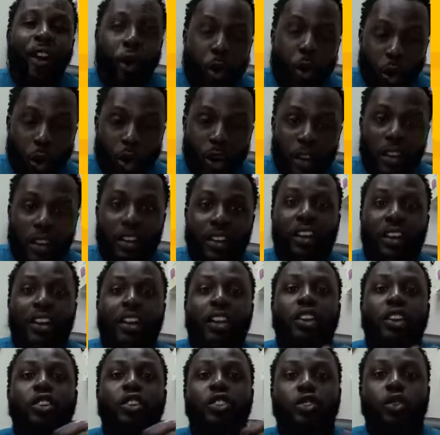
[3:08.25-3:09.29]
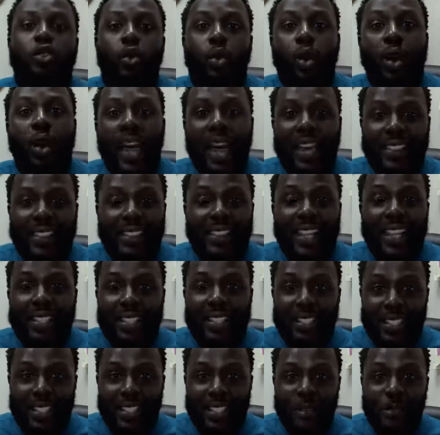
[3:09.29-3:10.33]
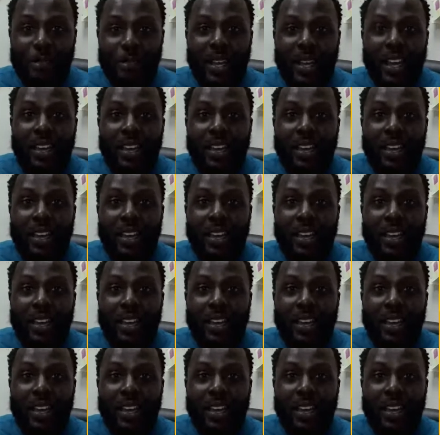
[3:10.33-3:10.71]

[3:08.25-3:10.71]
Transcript: or your athleticism,